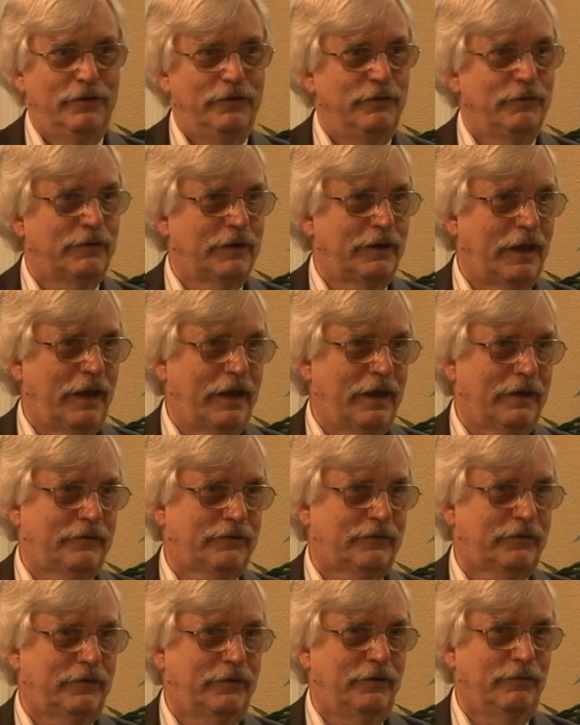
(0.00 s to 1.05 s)
You can
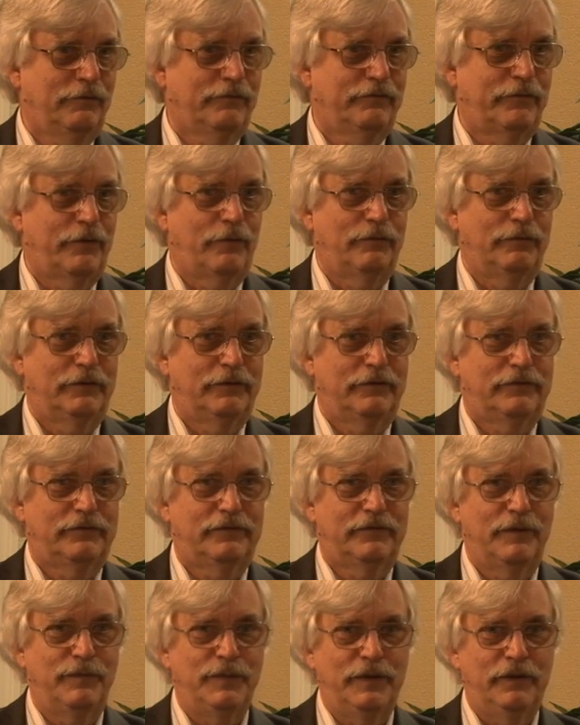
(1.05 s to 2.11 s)
ask your phone to
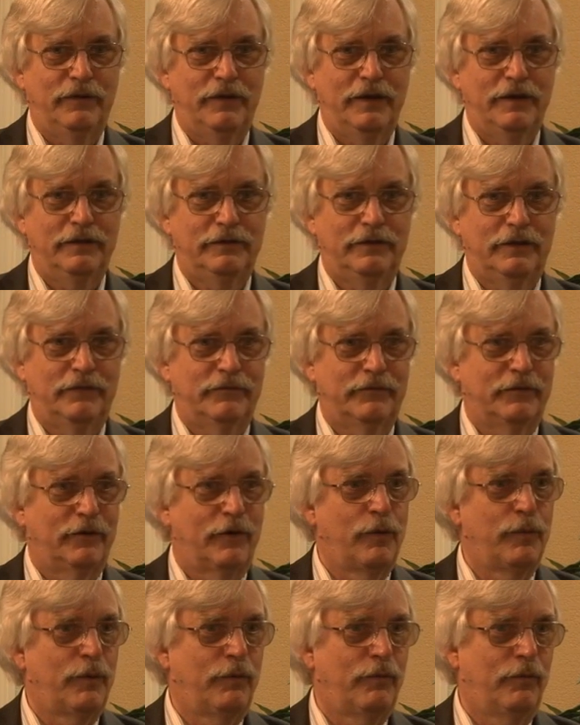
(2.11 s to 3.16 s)
simulate if
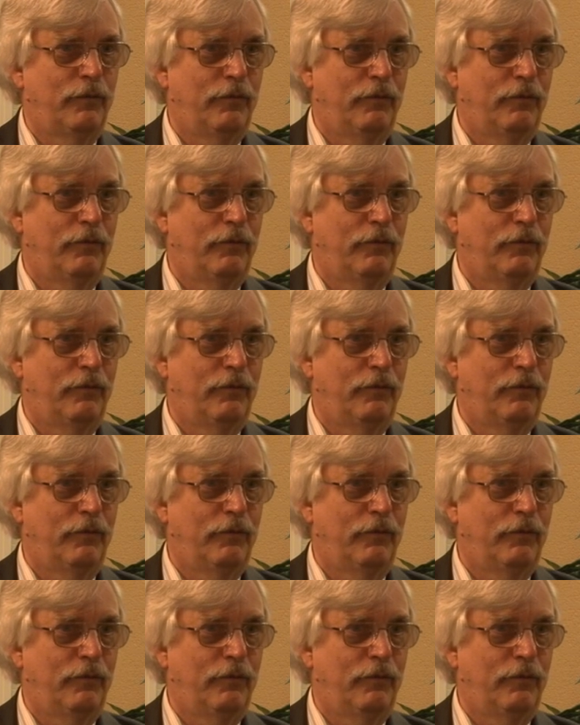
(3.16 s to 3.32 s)
global